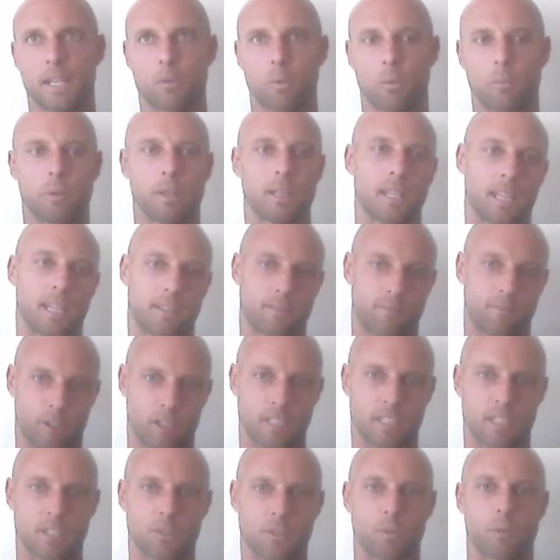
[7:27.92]
when we, like for
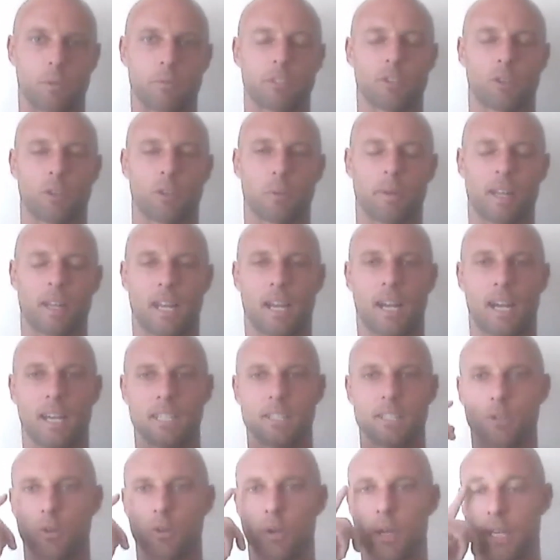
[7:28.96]
instance, when we're talking about
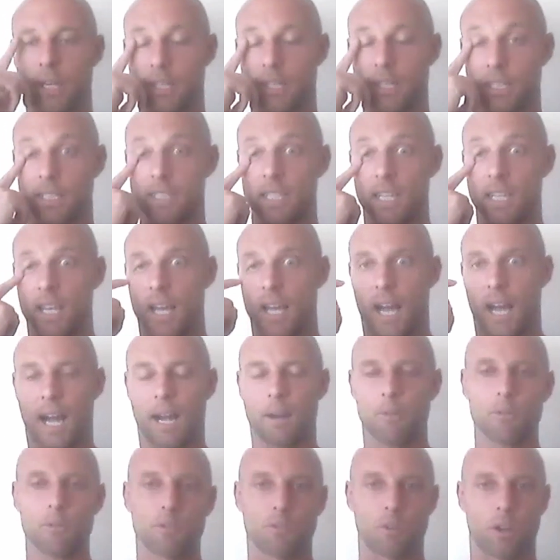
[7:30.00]
high school athletes,
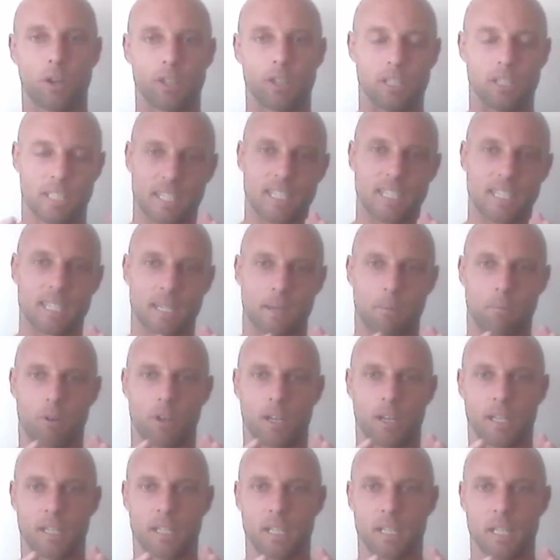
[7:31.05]
I would rather see
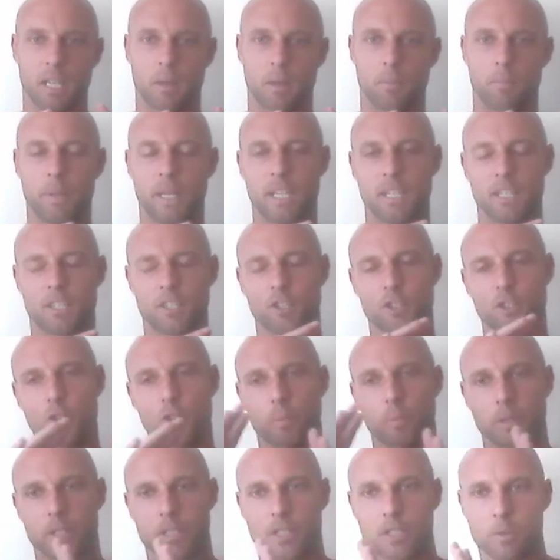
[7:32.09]
someone be
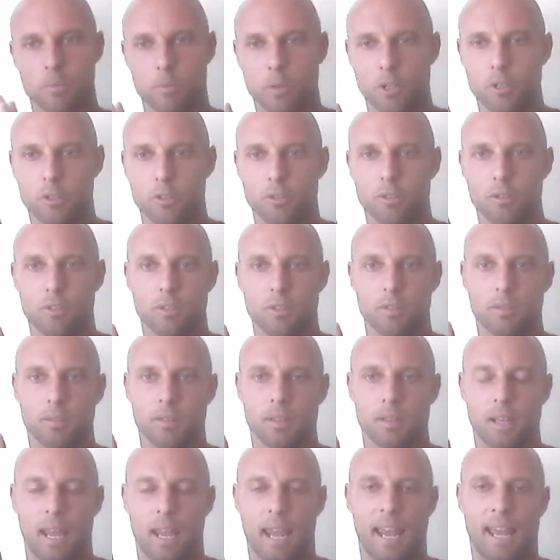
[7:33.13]
super smooth
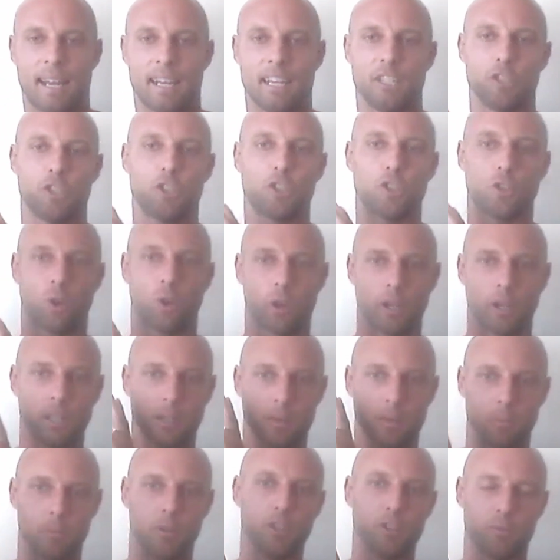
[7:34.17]
and enjoy
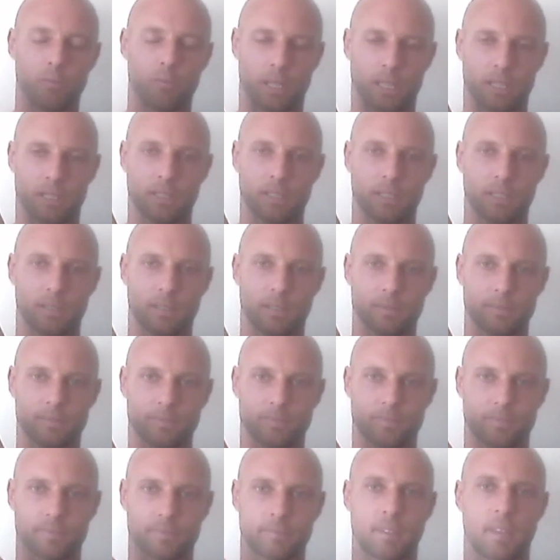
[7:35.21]
the movement
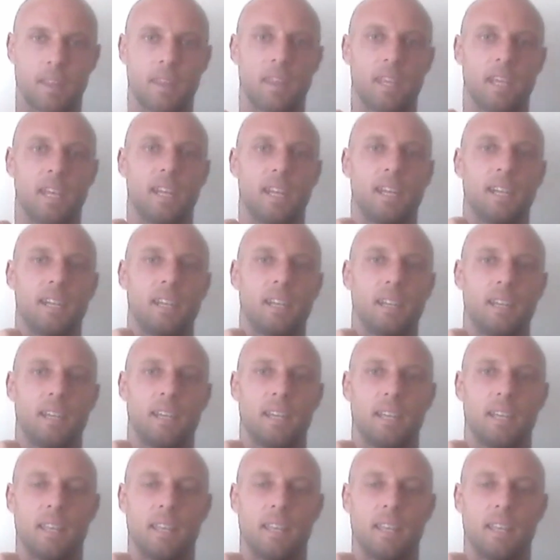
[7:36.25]
than